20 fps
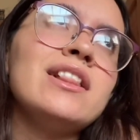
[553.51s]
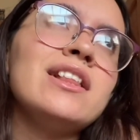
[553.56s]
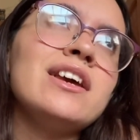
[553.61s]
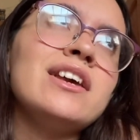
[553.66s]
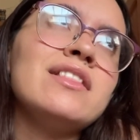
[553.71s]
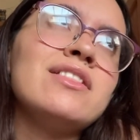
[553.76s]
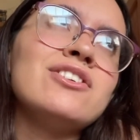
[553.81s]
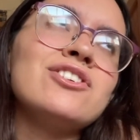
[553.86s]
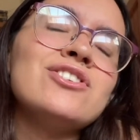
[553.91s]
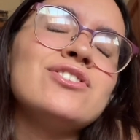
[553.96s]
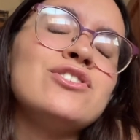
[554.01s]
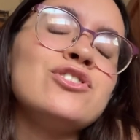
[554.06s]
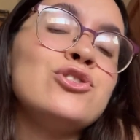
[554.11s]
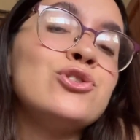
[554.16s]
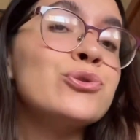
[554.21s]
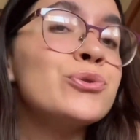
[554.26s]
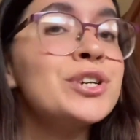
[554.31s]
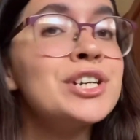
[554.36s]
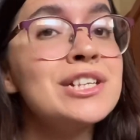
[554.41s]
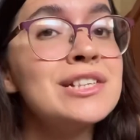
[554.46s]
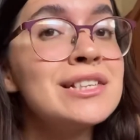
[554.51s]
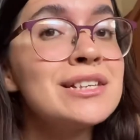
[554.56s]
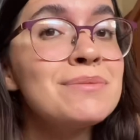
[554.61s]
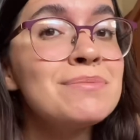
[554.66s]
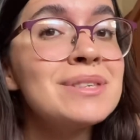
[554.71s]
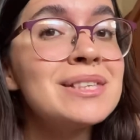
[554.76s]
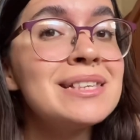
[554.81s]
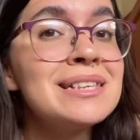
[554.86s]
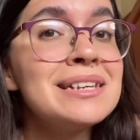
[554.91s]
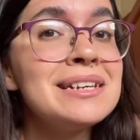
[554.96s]
Like, there's a
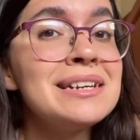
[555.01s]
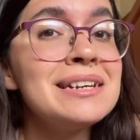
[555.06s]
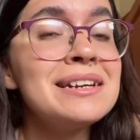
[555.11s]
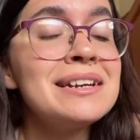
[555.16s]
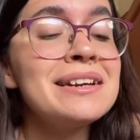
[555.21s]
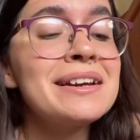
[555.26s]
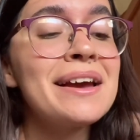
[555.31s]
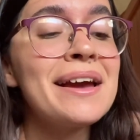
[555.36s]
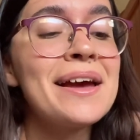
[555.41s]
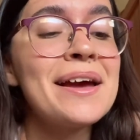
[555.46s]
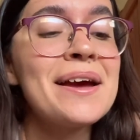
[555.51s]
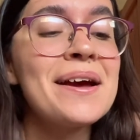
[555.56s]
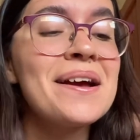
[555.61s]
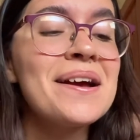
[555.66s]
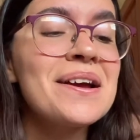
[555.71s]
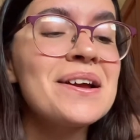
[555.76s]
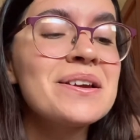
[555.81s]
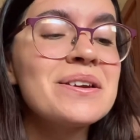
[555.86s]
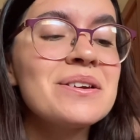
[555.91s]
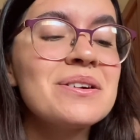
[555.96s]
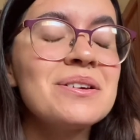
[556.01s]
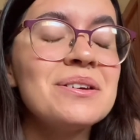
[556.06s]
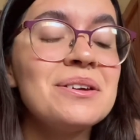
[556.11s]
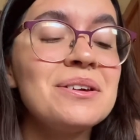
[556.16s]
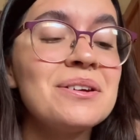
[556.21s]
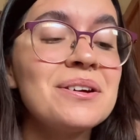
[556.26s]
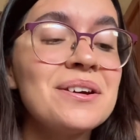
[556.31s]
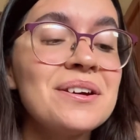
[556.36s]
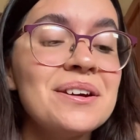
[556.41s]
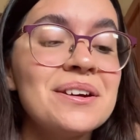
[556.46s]
threesome scene, and
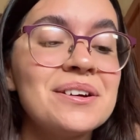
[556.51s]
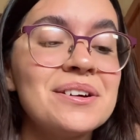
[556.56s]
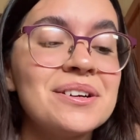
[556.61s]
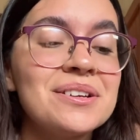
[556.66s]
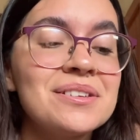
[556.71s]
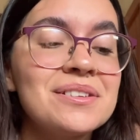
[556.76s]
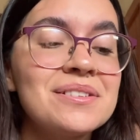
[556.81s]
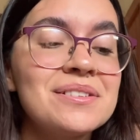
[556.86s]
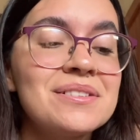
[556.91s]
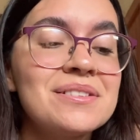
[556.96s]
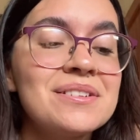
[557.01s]
yes,